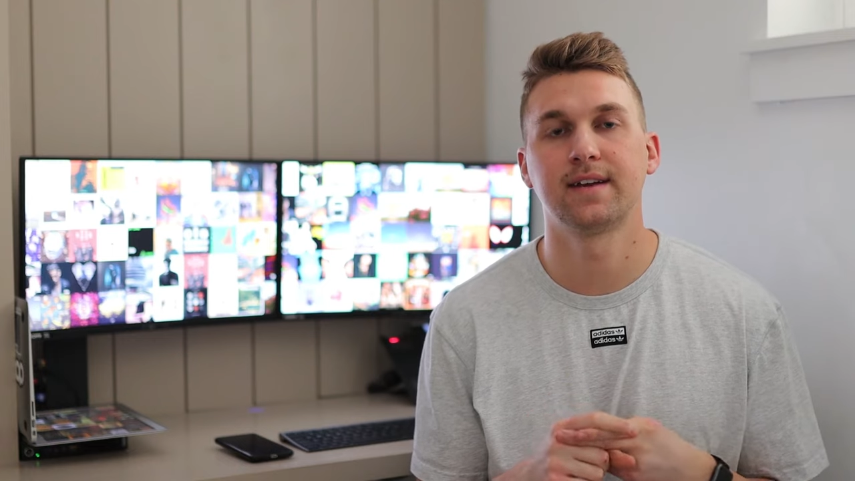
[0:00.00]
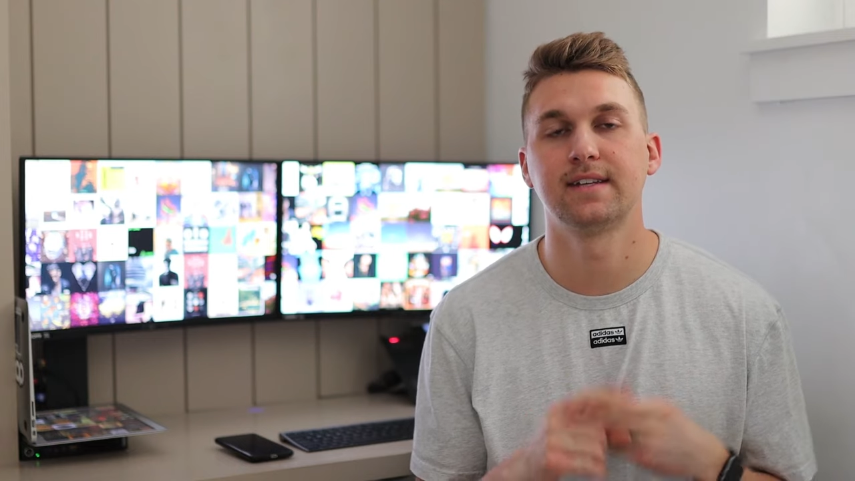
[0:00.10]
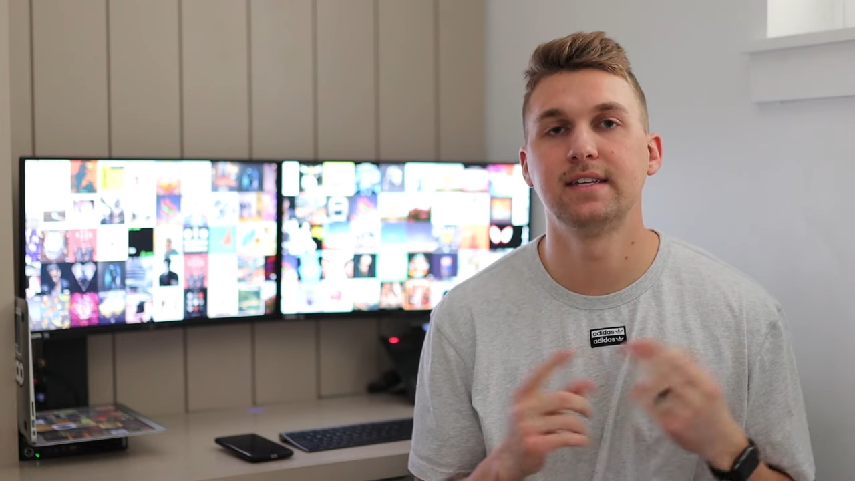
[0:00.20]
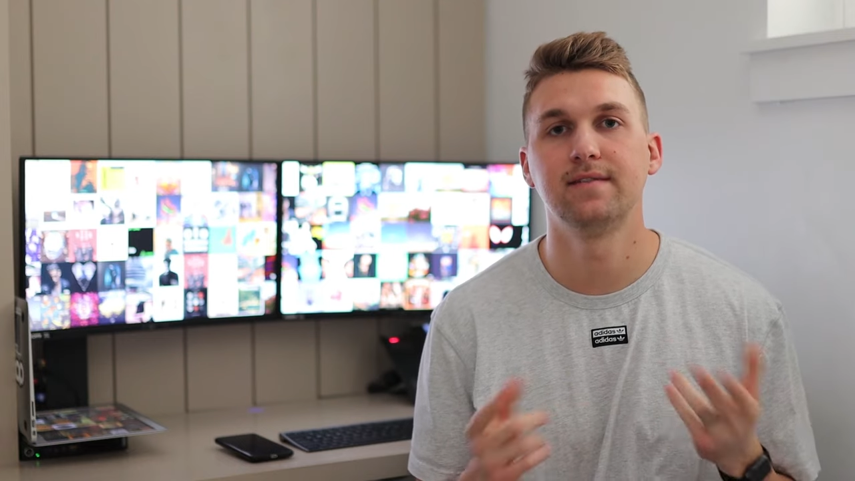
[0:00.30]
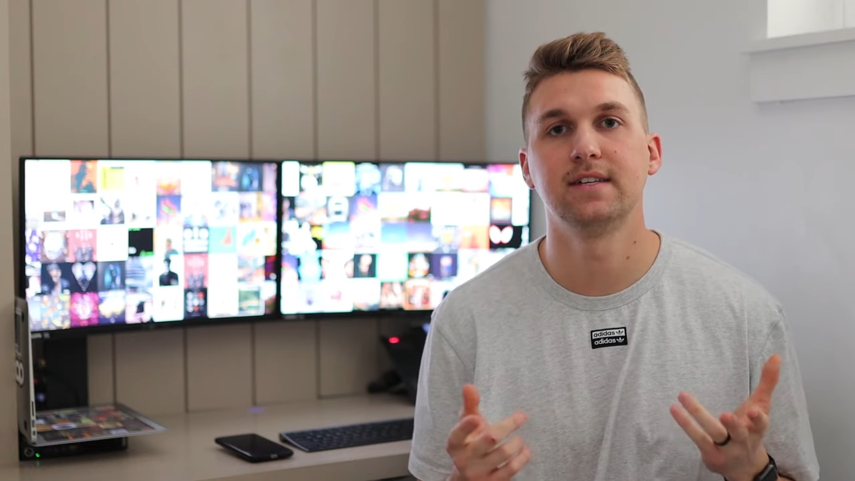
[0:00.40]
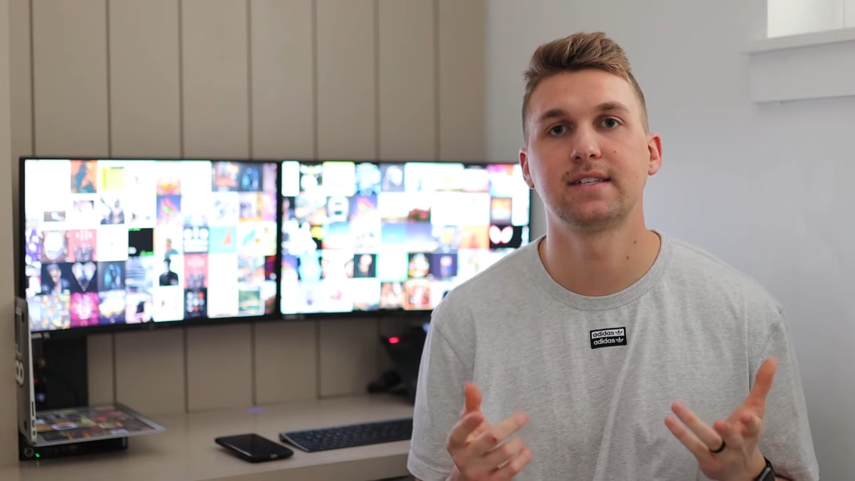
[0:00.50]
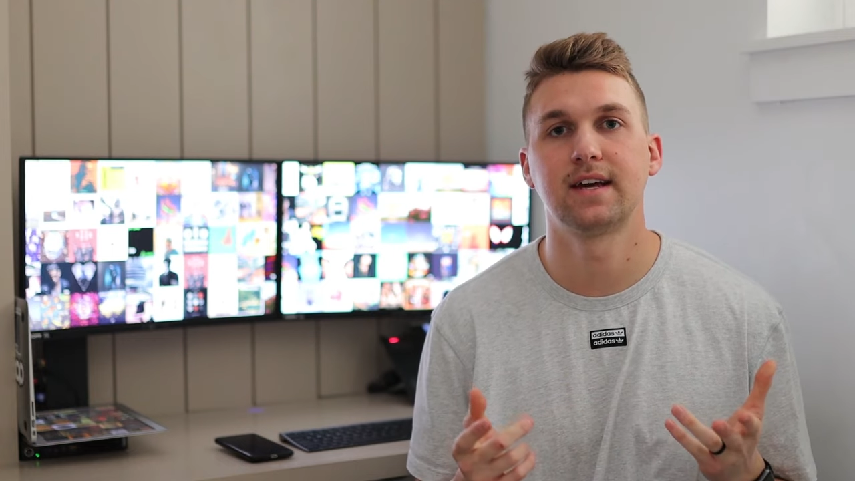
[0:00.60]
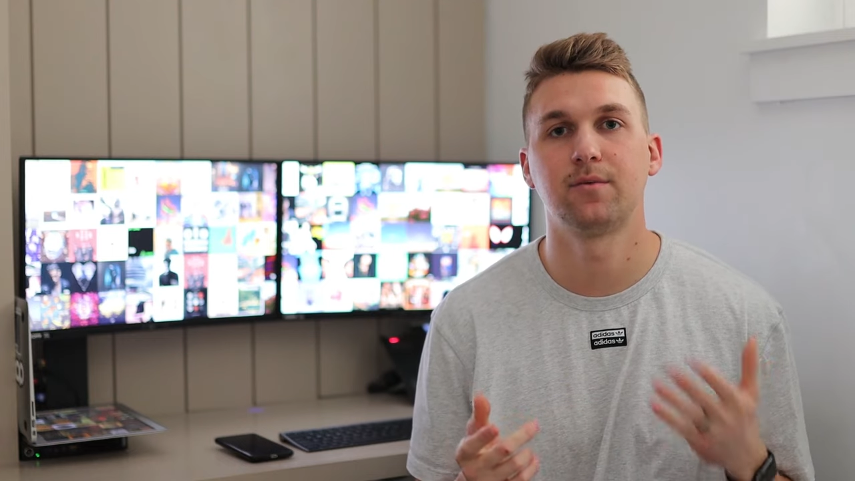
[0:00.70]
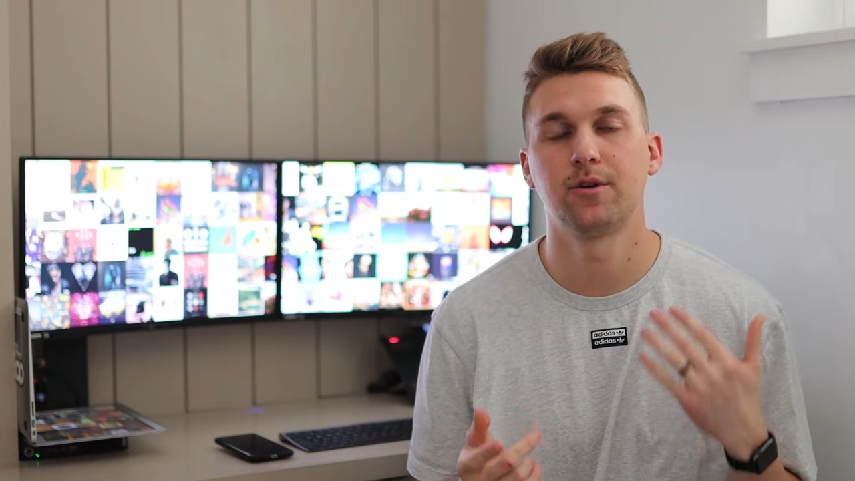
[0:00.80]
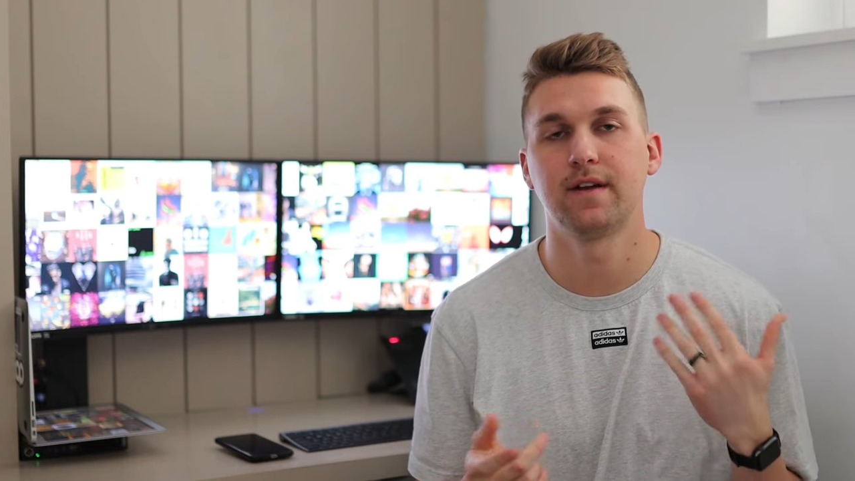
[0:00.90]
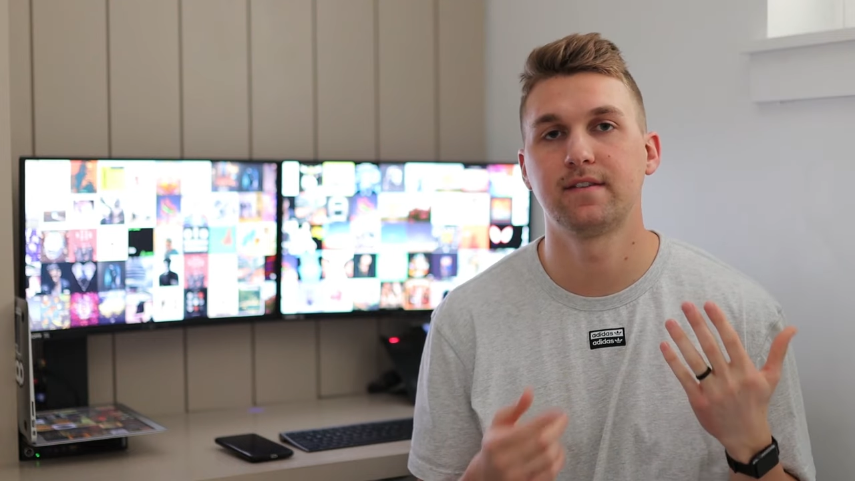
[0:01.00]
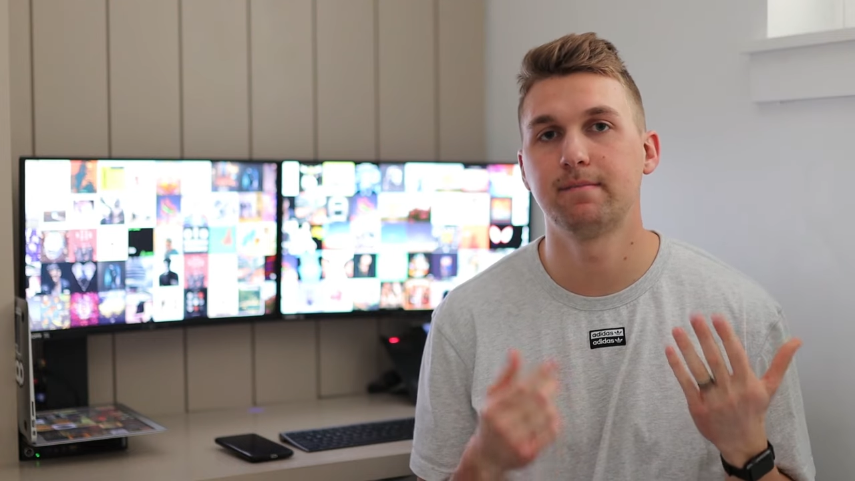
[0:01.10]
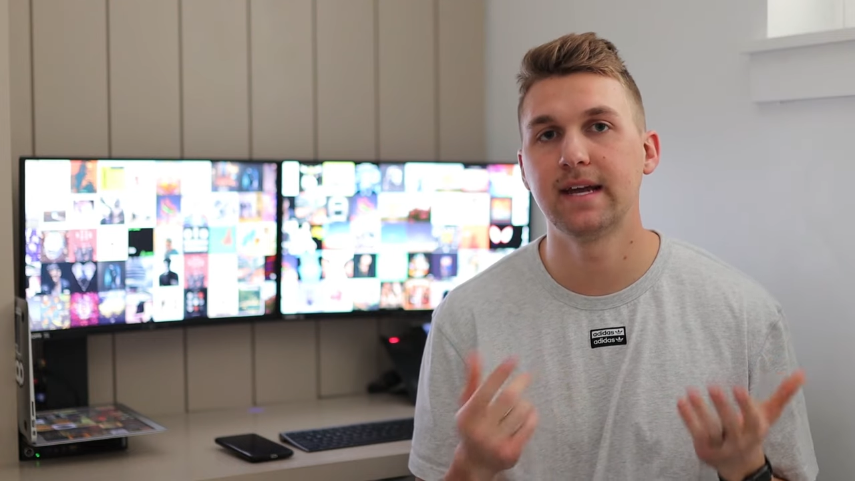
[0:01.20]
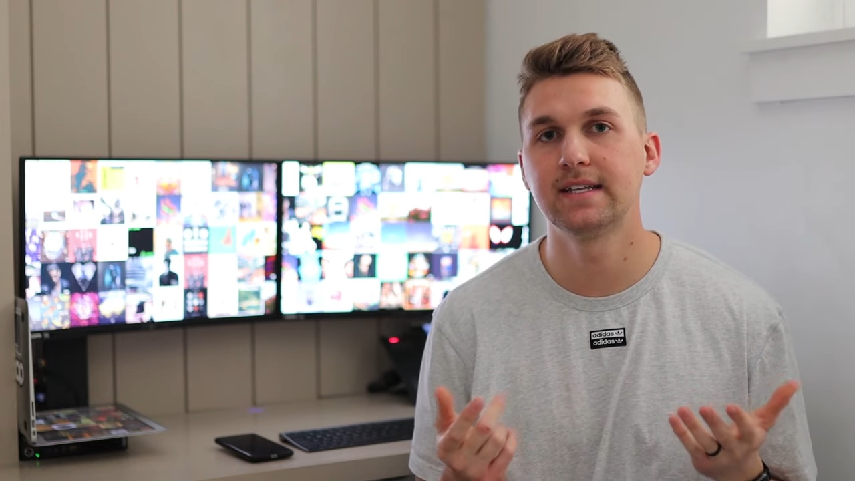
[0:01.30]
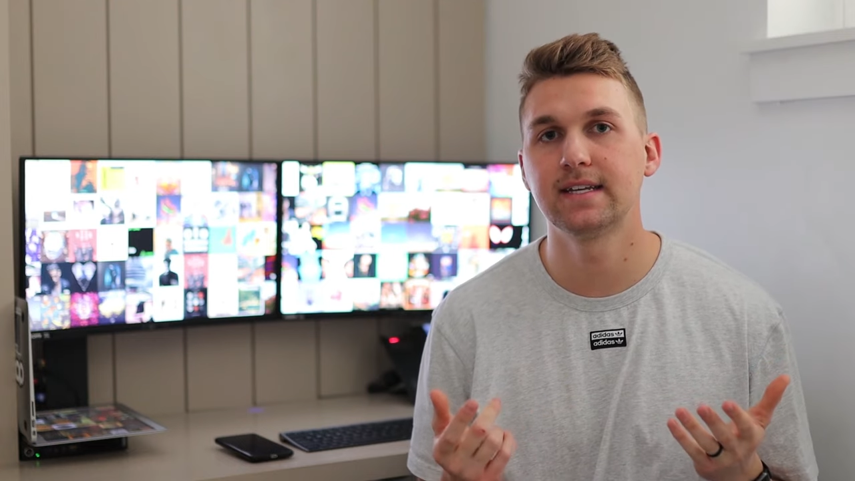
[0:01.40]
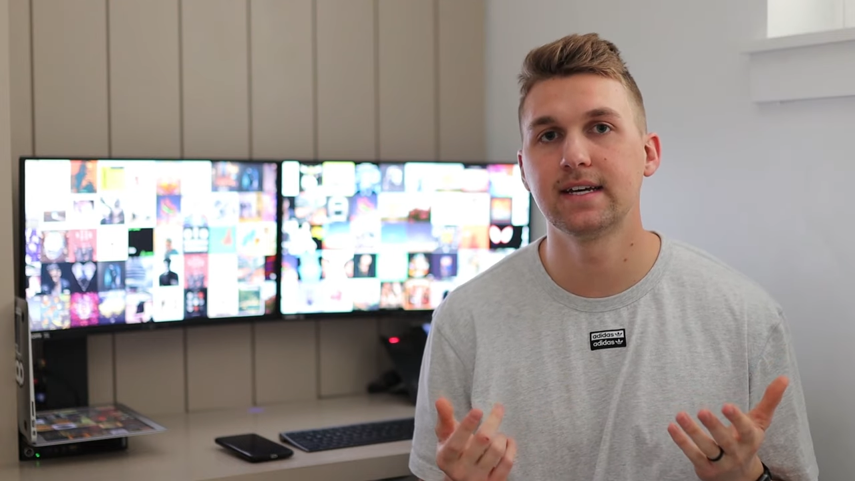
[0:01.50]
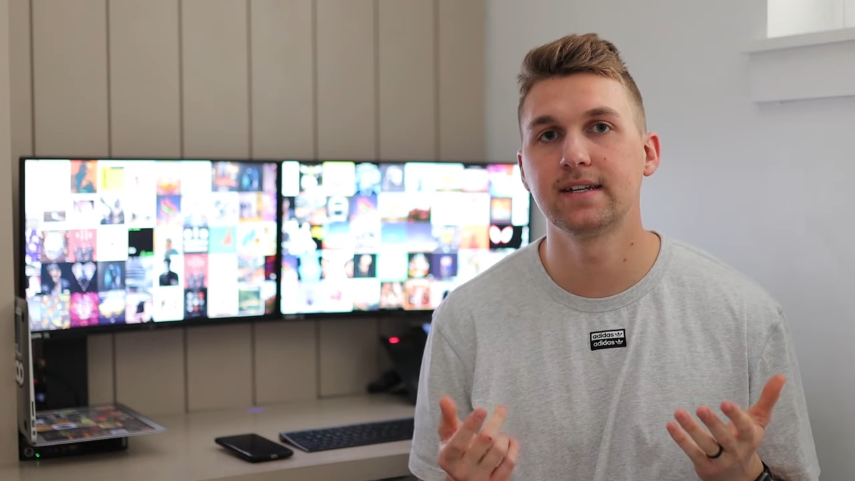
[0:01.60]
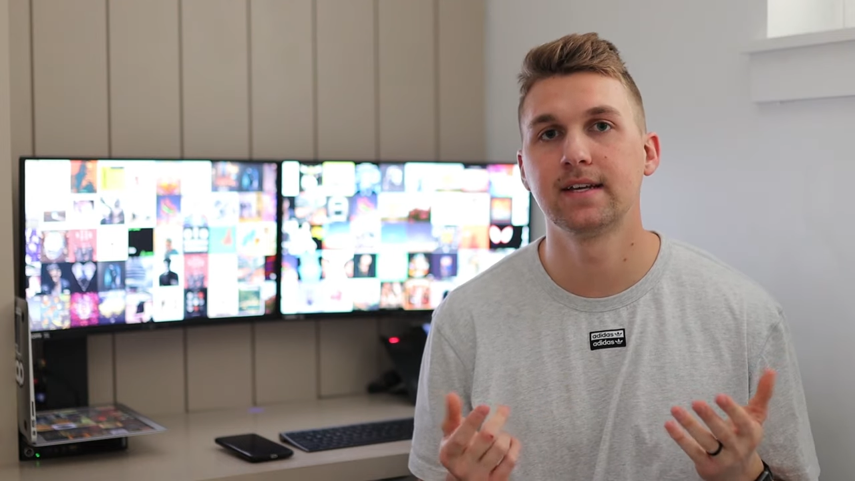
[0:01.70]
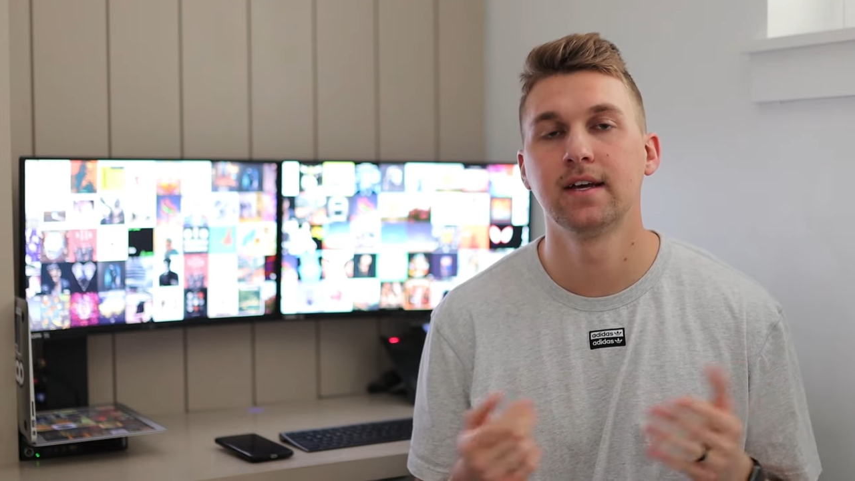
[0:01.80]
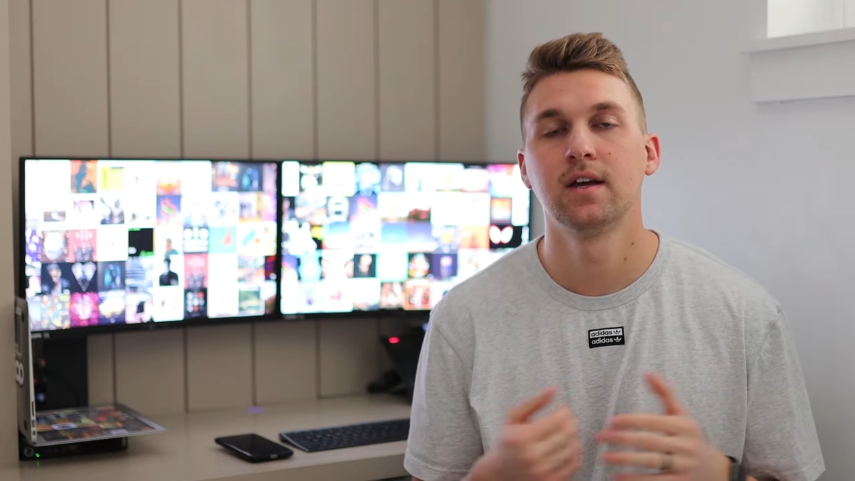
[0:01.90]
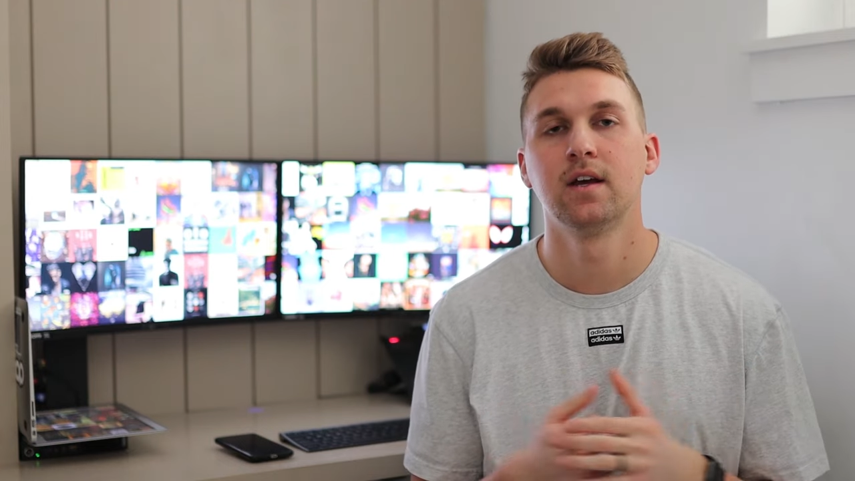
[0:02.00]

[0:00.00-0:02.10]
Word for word: like a TV stand where you have to paint it,